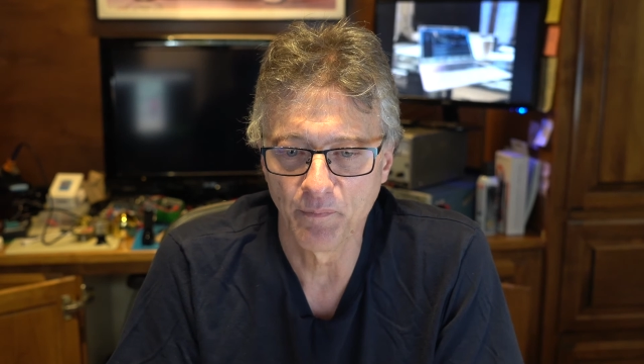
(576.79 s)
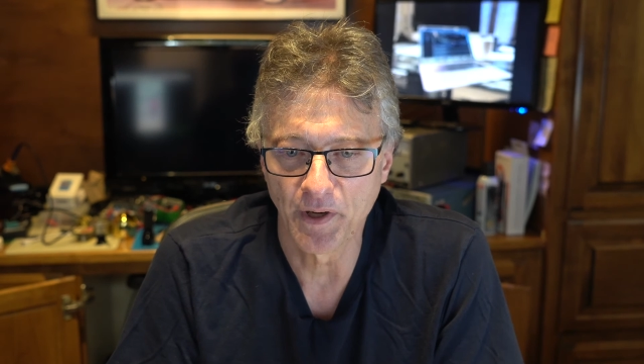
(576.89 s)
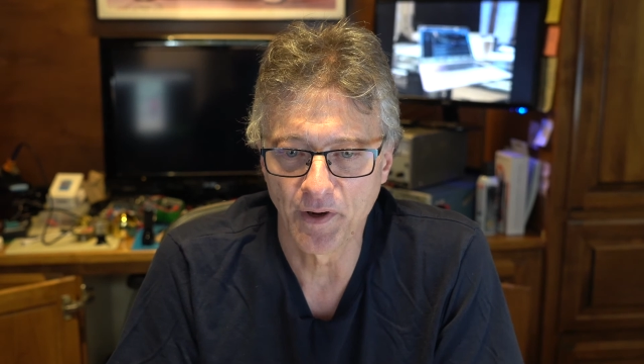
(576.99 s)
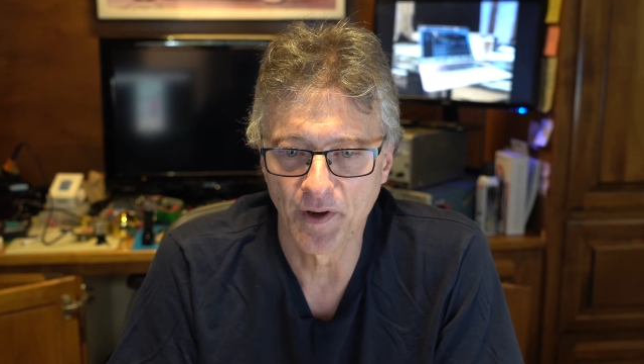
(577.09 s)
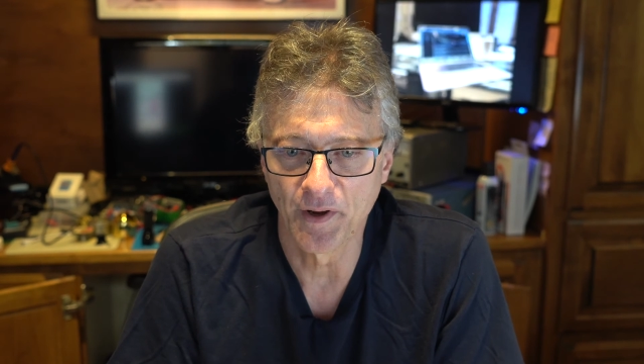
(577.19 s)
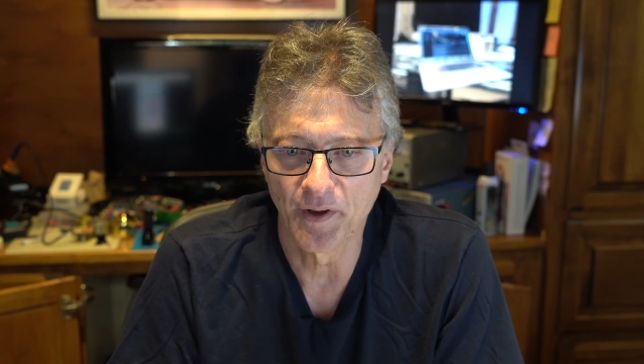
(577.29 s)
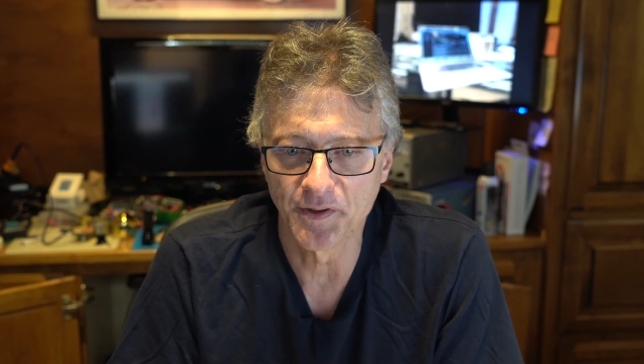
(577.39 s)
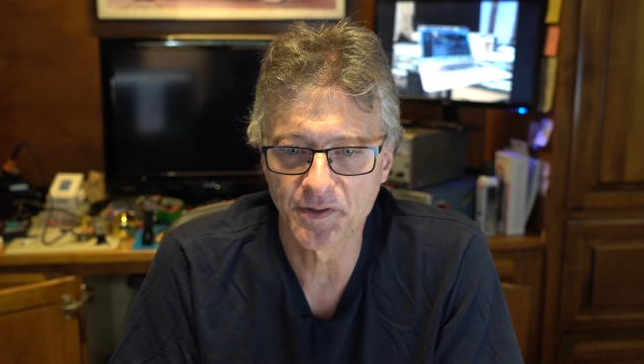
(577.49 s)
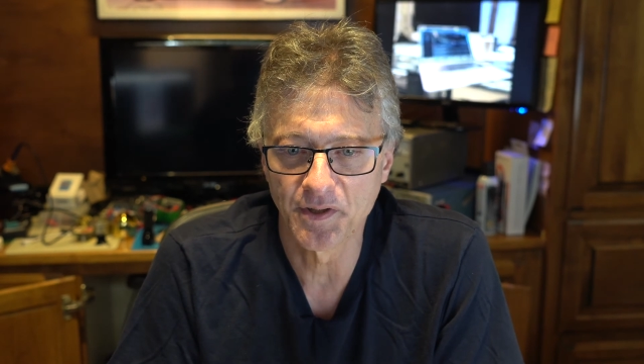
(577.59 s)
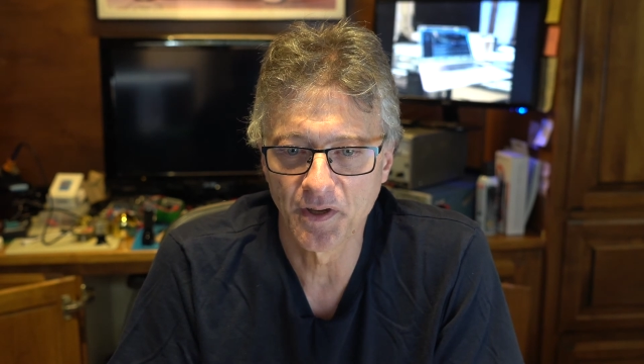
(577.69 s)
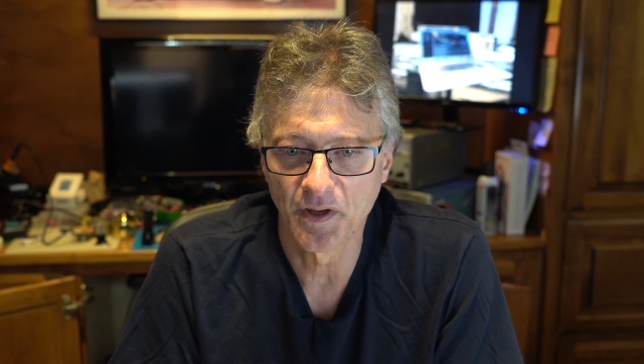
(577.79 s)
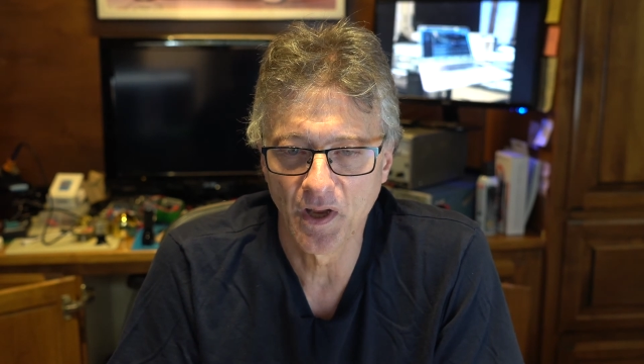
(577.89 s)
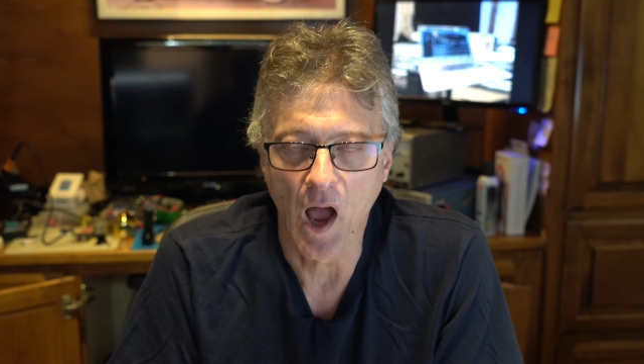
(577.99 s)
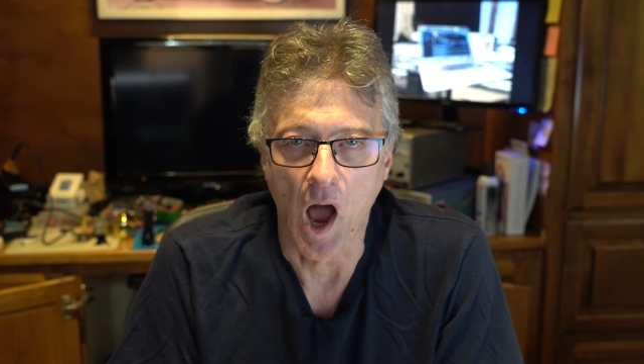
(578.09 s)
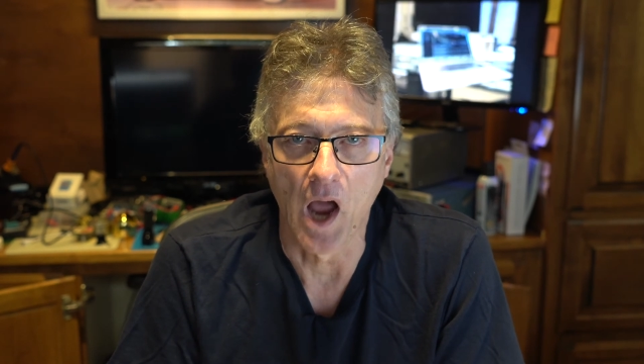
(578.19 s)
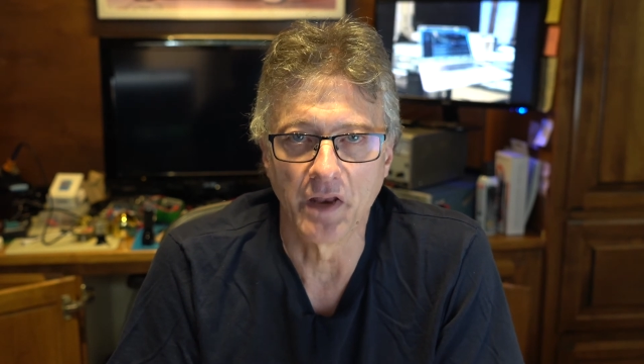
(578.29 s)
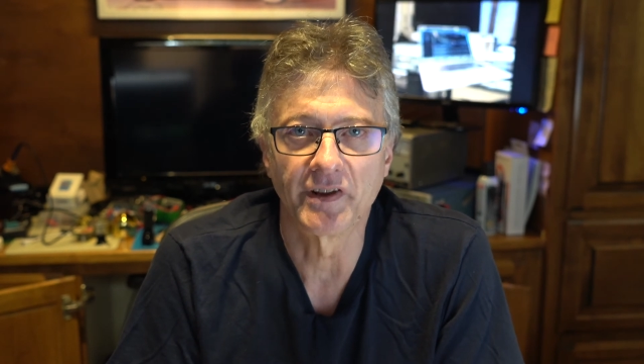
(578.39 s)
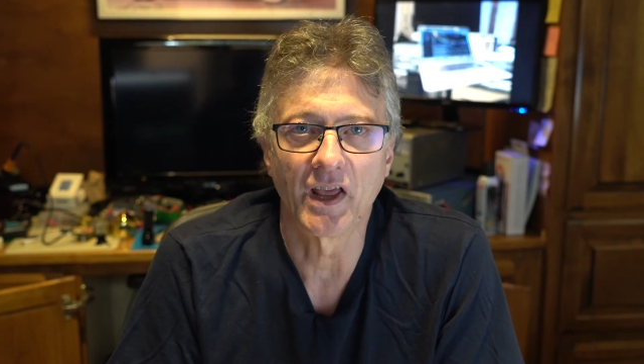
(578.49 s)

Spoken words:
because I live in